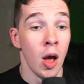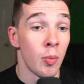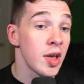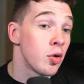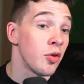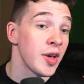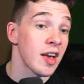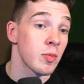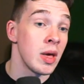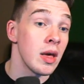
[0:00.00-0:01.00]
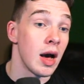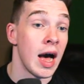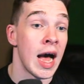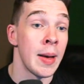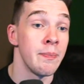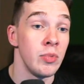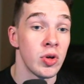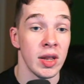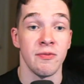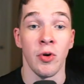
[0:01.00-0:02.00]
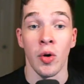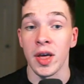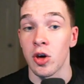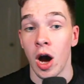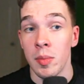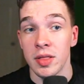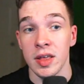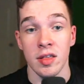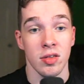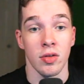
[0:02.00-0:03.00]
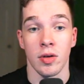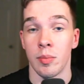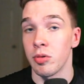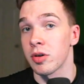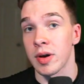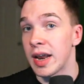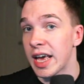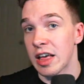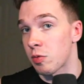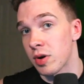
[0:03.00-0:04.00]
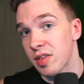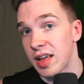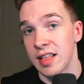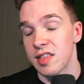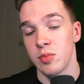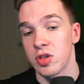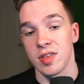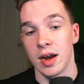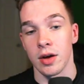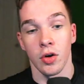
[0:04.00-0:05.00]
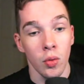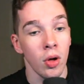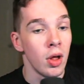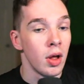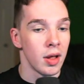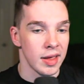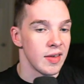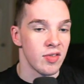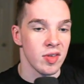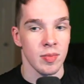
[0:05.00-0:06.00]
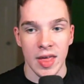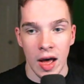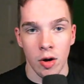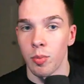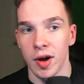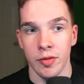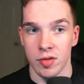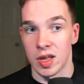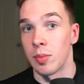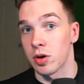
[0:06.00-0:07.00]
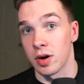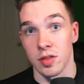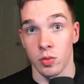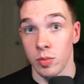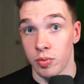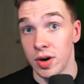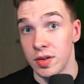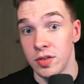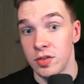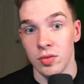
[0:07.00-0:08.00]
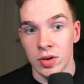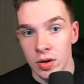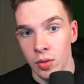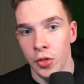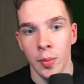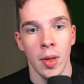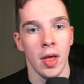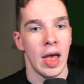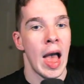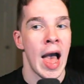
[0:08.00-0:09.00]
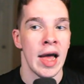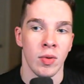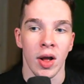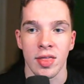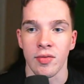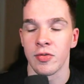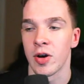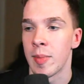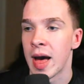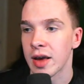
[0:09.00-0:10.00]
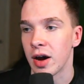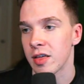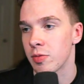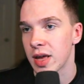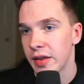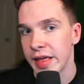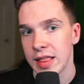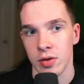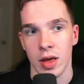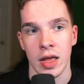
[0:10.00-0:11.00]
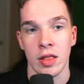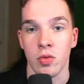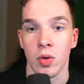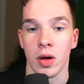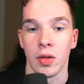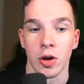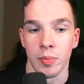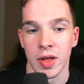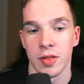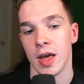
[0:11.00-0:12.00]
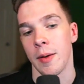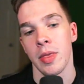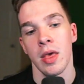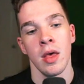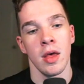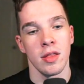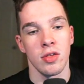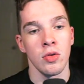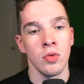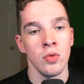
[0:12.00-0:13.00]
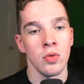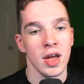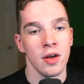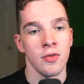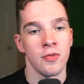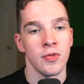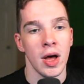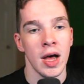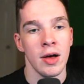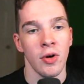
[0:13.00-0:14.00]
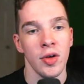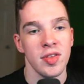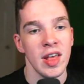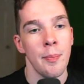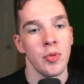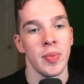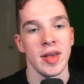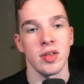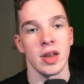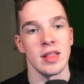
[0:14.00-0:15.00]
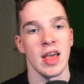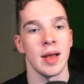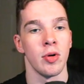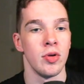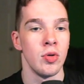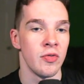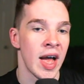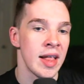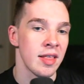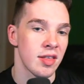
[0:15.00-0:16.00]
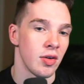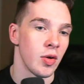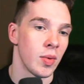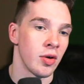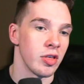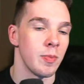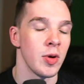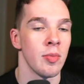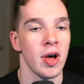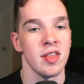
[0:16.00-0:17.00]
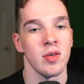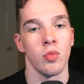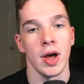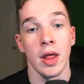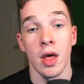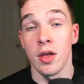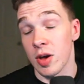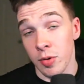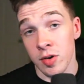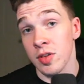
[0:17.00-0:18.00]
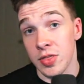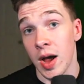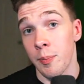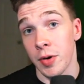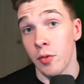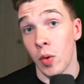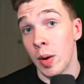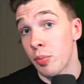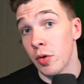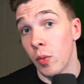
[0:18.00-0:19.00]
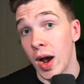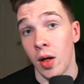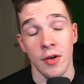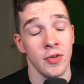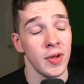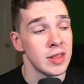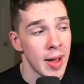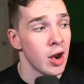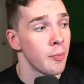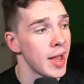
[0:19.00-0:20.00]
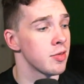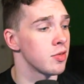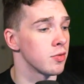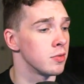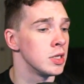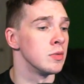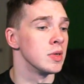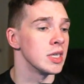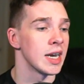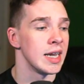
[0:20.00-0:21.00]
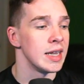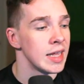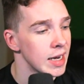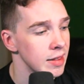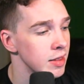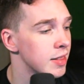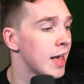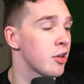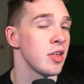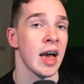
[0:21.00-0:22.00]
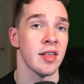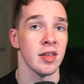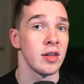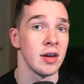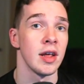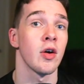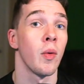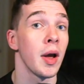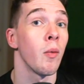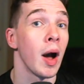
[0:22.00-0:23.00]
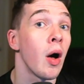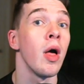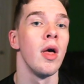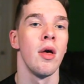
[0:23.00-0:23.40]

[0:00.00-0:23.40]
Pretty cool, if you ask me. You can fall and comment these, so the Obliterate, I guess, works against them, which is kind of cool. It gives you some counterpoint. There's a couple cards that were printed to deal with them at relatively fair mana cost. We'll get into a little bit, though. So you kind of follow this up. They're basically going to talk about new events. So they went over the Spirit Blossom one, which I personally thought went pretty well. I feel like the Battle Pass is a really, really good idea, and I think they actually executed it quite well.